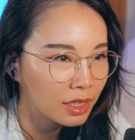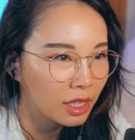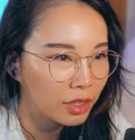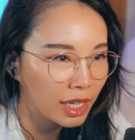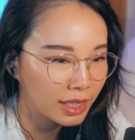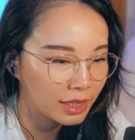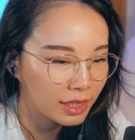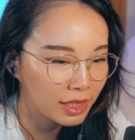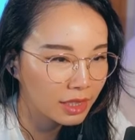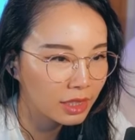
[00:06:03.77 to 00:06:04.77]
Alright, I
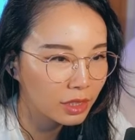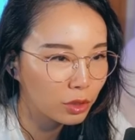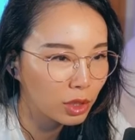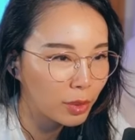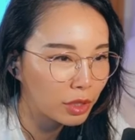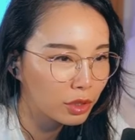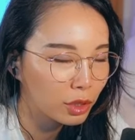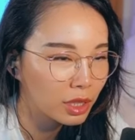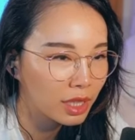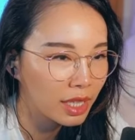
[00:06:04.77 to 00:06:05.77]
see. This is all about
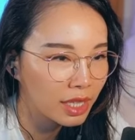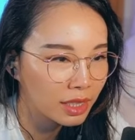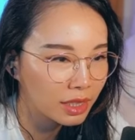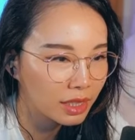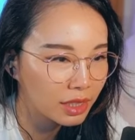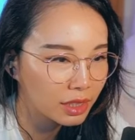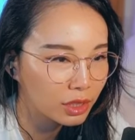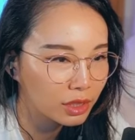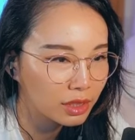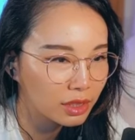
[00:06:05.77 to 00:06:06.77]
not letting their
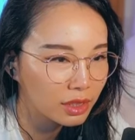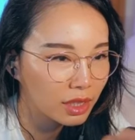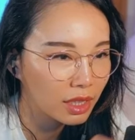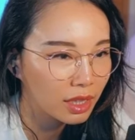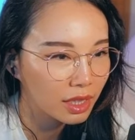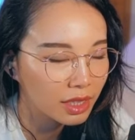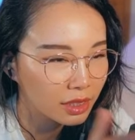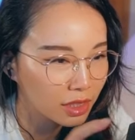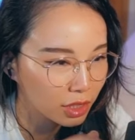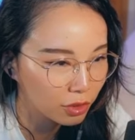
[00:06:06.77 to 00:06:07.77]

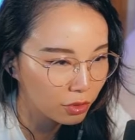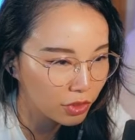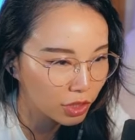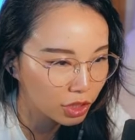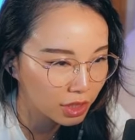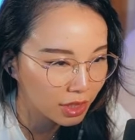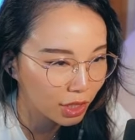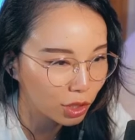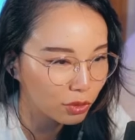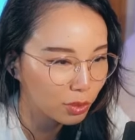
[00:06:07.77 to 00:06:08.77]
little little vultures
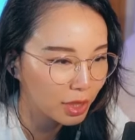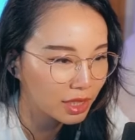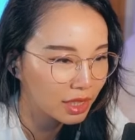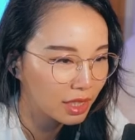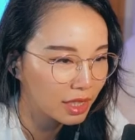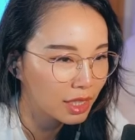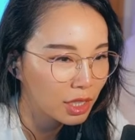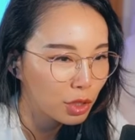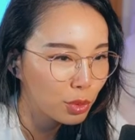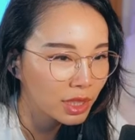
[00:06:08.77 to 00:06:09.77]
take over, basically.
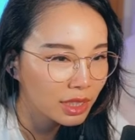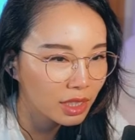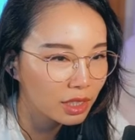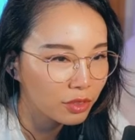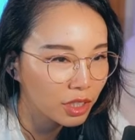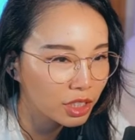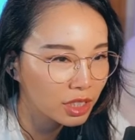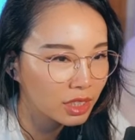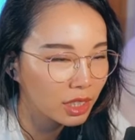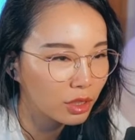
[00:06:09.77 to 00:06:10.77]
Once the little
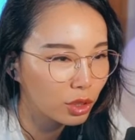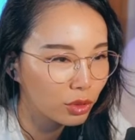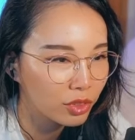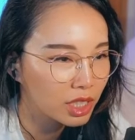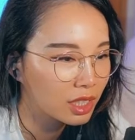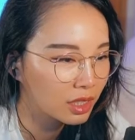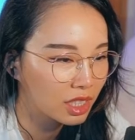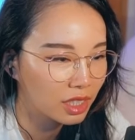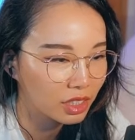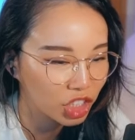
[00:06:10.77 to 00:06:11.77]
vultures take over
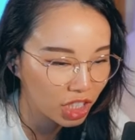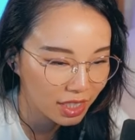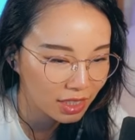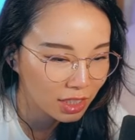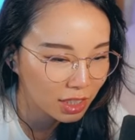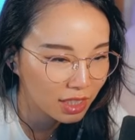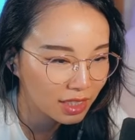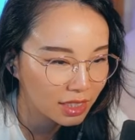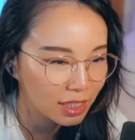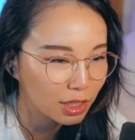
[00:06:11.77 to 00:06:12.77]
the chickens,
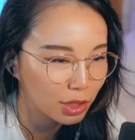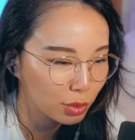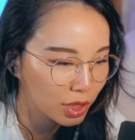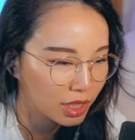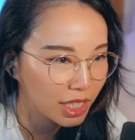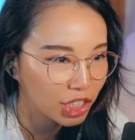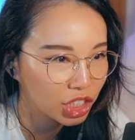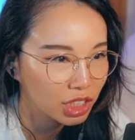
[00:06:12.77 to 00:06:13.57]
that's it. We're dead.